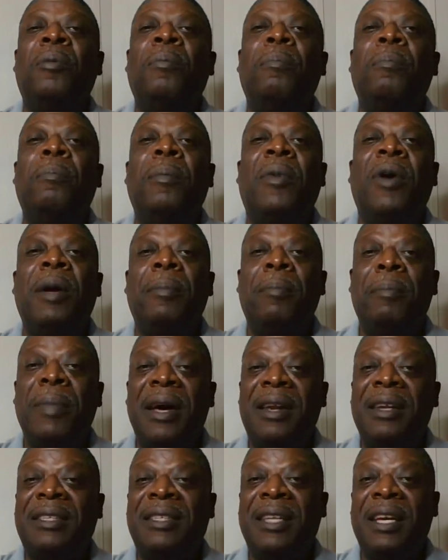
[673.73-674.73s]

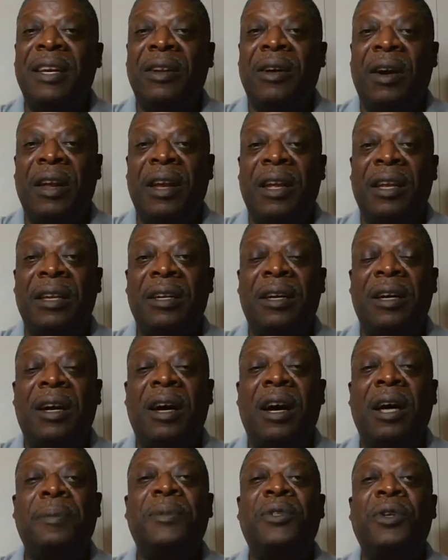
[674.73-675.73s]
meditate on it.
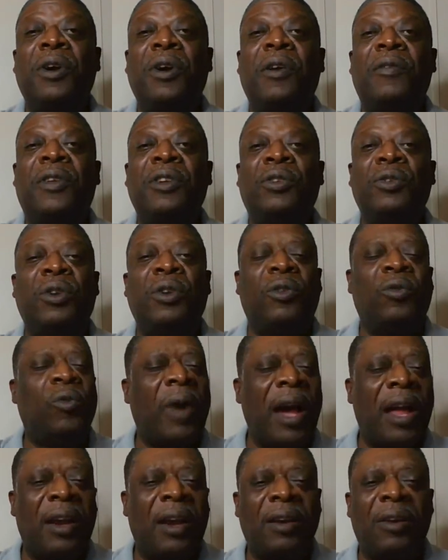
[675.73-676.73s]
Observe to do it.
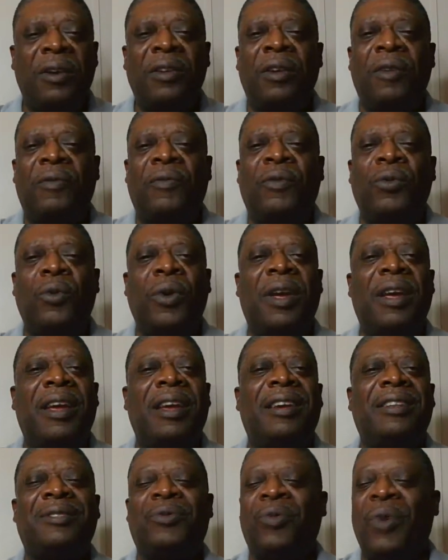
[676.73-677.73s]
Write it on your
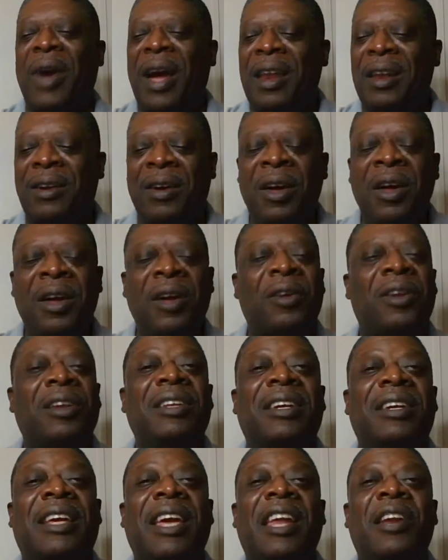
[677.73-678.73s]
forehead. Write it.
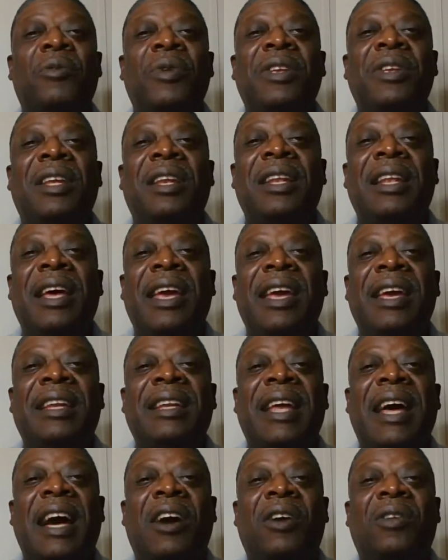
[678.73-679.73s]
Look at it when you're laying
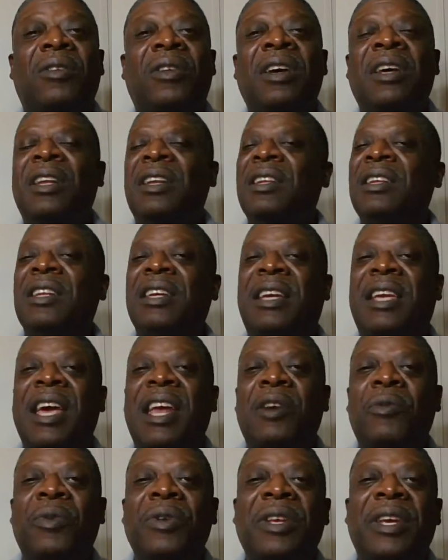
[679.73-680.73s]
down. Look at
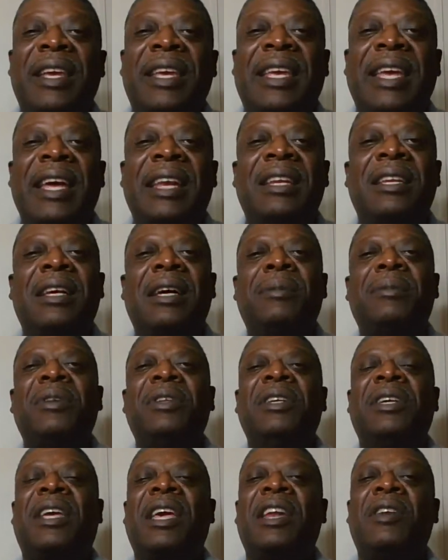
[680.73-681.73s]
it when you're getting up.
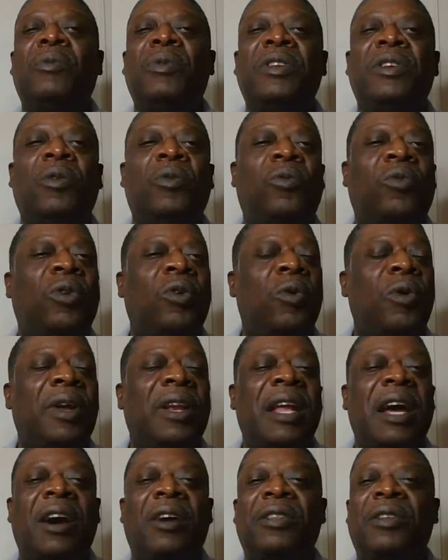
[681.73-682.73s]
Look at it when you're going
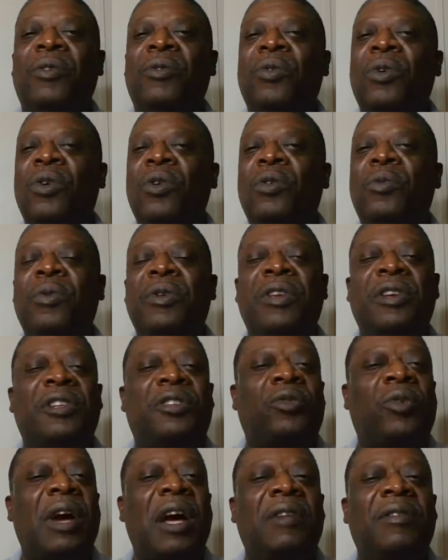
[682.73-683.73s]
down the road, when you're
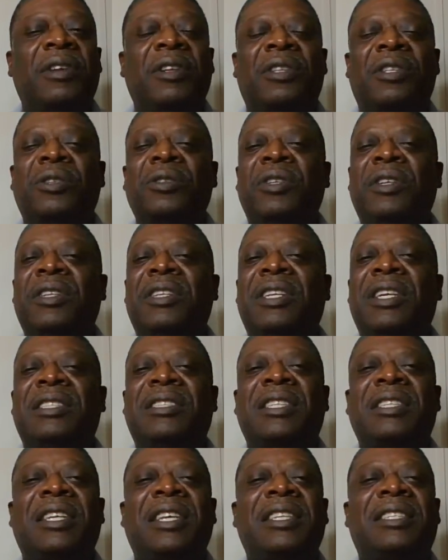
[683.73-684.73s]
traveling to your
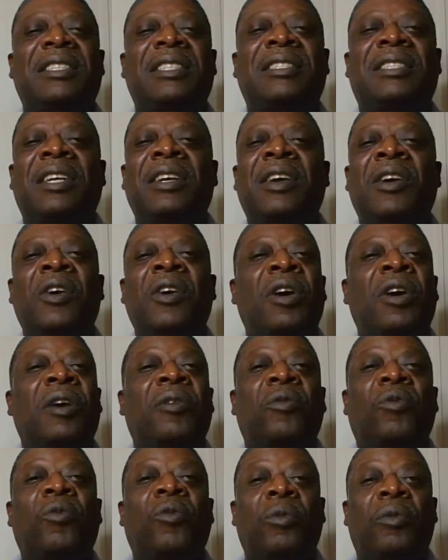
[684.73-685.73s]
destinations.
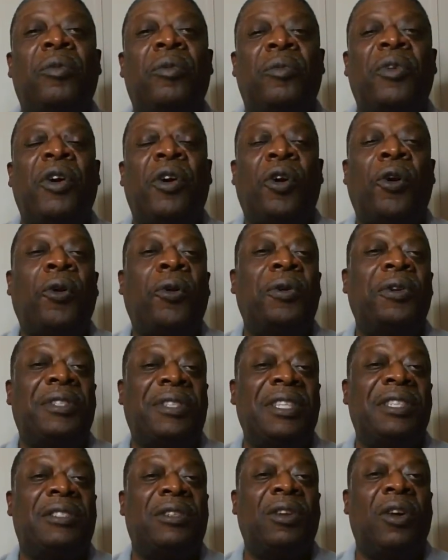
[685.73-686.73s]
Re- rehearse
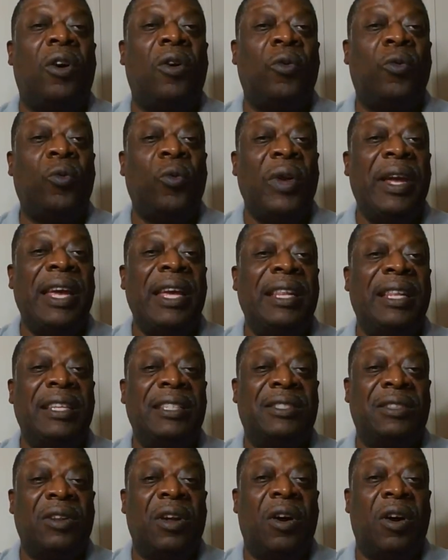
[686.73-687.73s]
this law. Read
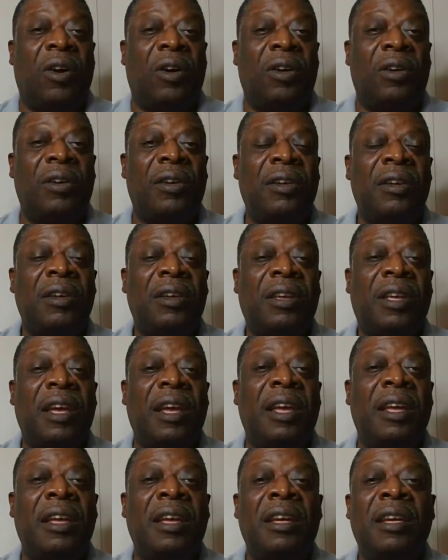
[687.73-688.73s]
this law.
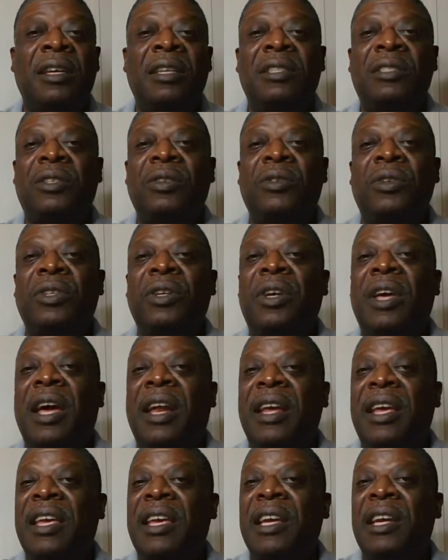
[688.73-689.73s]
Okay. So you got
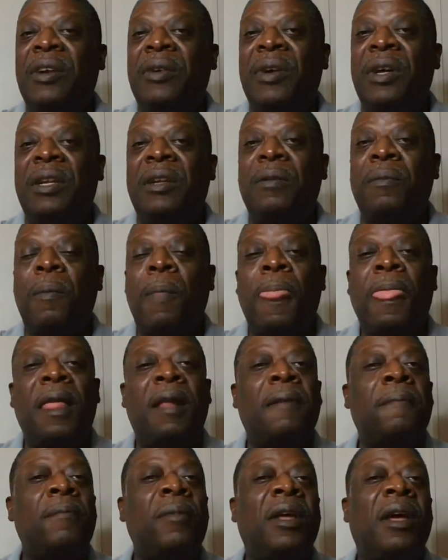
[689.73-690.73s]
to hear it
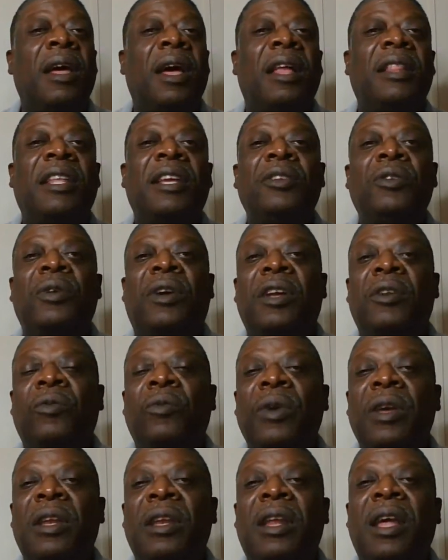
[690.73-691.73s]
and then you can
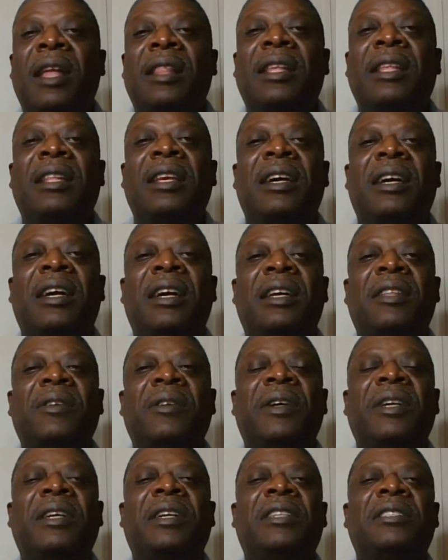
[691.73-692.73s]
read it. And then the
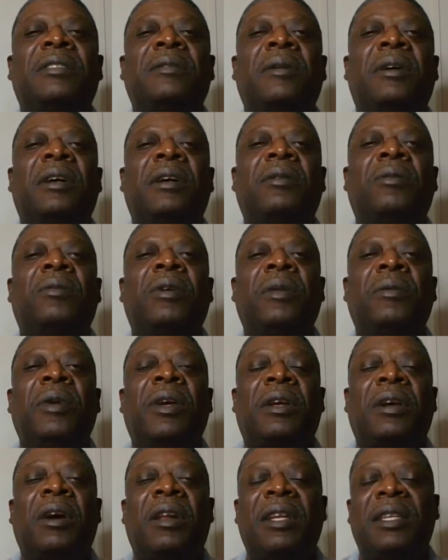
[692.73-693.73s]
other is what we
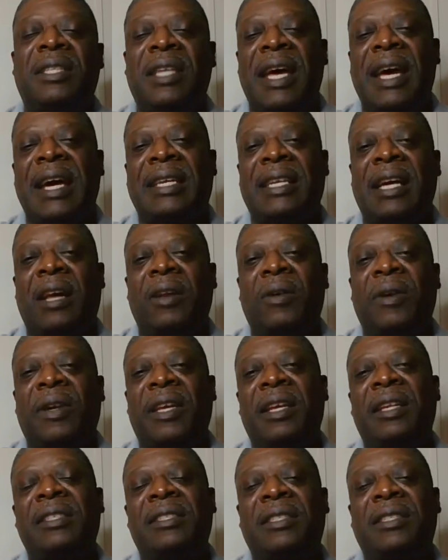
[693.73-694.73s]
call a tactile or
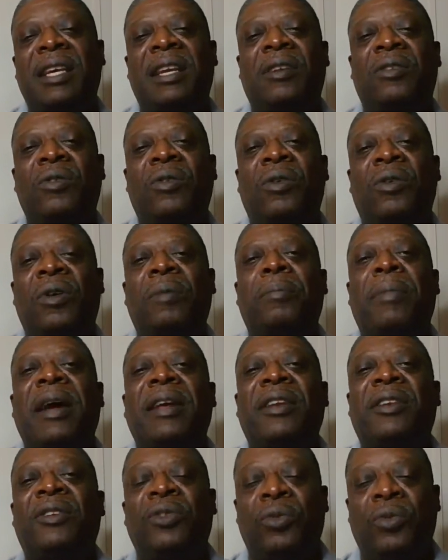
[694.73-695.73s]
kinesthetic or by
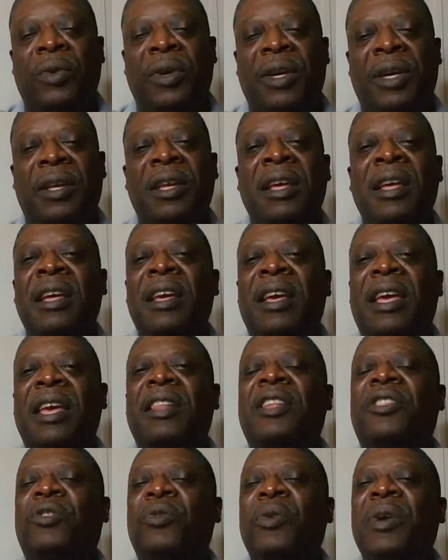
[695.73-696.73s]
doing. Okay,
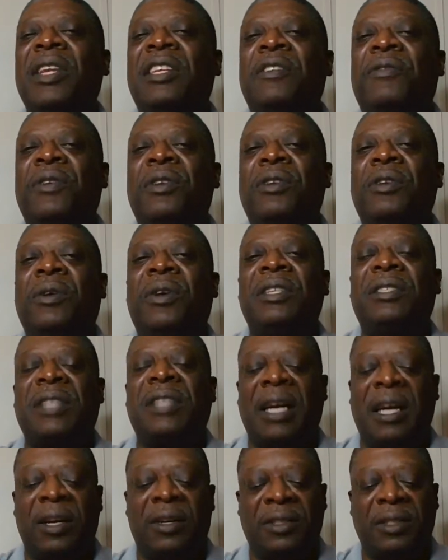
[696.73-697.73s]
the three different learning
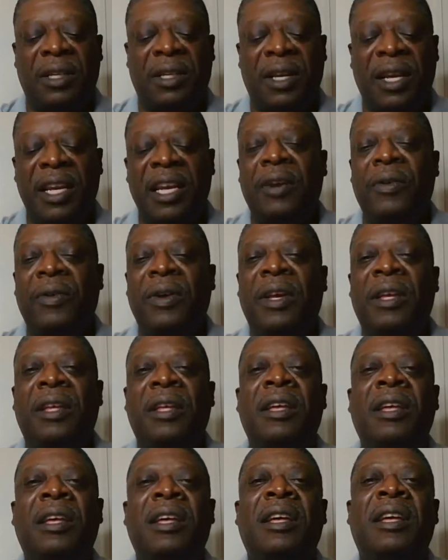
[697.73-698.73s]
styles, the hearing,
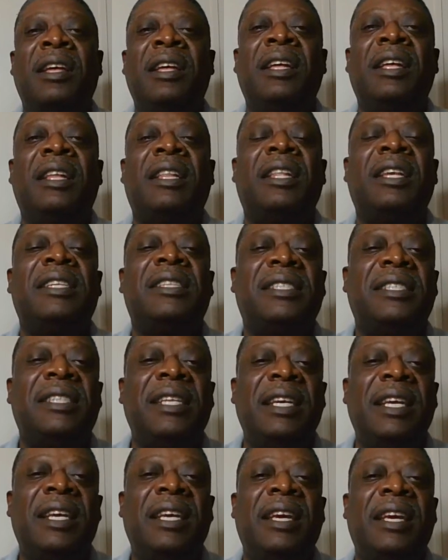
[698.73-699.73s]
the
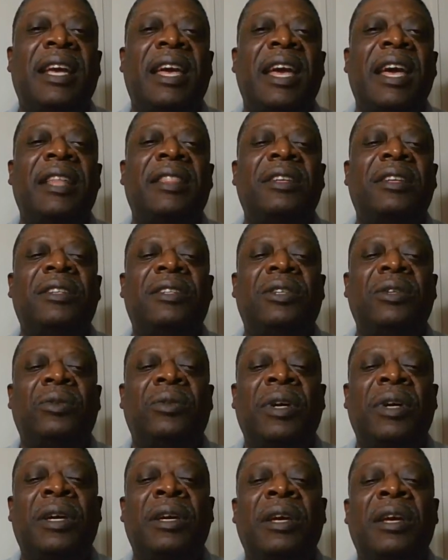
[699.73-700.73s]
seeing, and the
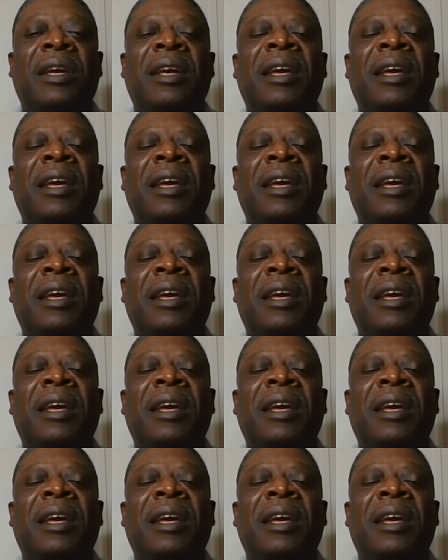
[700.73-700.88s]
doing.